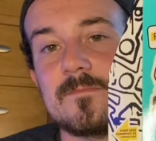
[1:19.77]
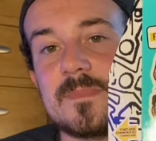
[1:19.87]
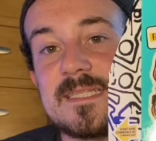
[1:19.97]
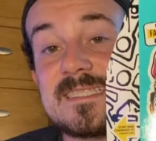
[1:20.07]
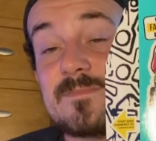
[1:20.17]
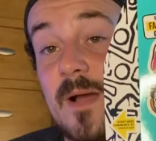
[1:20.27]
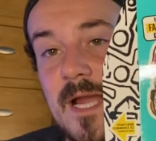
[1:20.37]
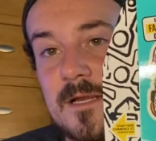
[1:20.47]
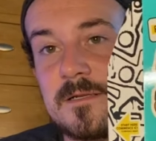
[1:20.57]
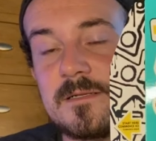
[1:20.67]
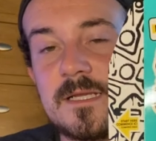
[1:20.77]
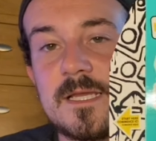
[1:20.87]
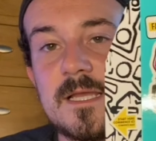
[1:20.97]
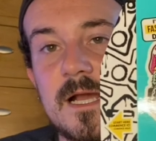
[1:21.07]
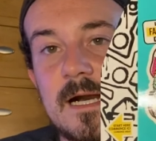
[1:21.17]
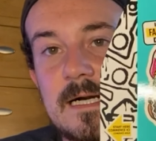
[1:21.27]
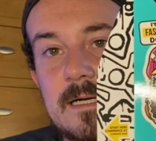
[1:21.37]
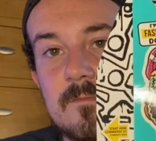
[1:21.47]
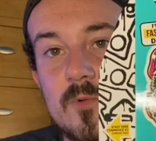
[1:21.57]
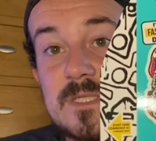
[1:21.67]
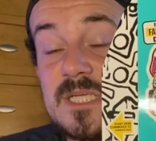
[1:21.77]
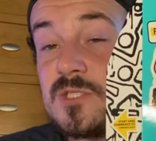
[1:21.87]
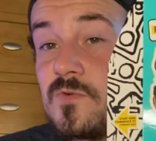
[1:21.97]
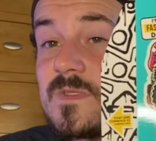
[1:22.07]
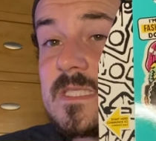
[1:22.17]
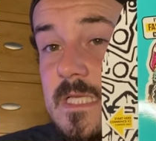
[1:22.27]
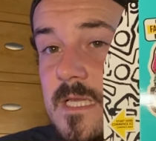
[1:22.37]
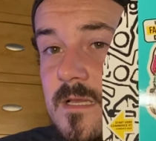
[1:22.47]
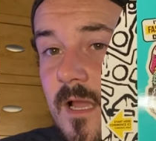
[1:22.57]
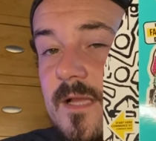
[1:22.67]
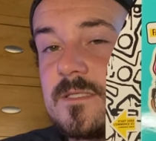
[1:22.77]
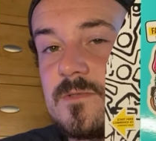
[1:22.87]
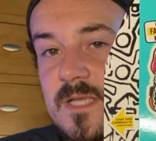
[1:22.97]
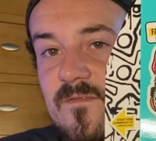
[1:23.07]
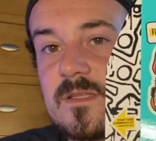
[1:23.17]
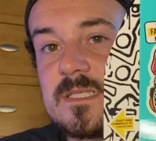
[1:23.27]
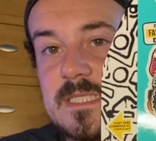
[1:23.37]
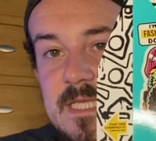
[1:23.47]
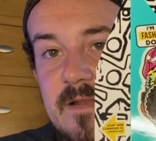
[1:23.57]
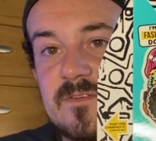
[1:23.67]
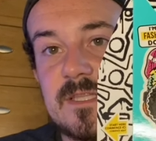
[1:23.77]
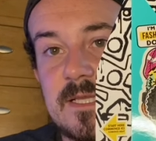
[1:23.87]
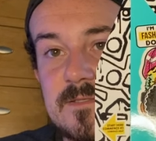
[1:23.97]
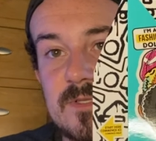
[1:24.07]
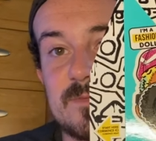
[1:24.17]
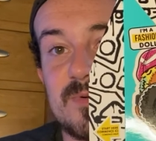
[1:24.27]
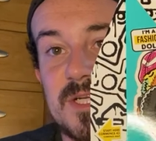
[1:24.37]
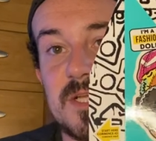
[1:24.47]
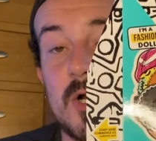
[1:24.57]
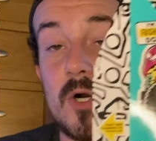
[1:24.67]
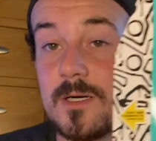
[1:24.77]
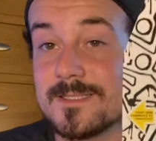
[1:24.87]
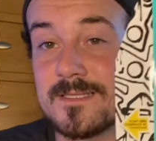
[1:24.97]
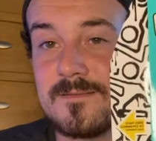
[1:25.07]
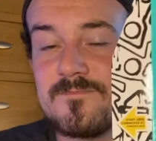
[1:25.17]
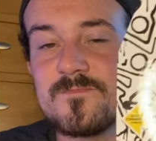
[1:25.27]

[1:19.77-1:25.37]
inspired, which I do see. I do definitely see in everything, so that's pretty awesome.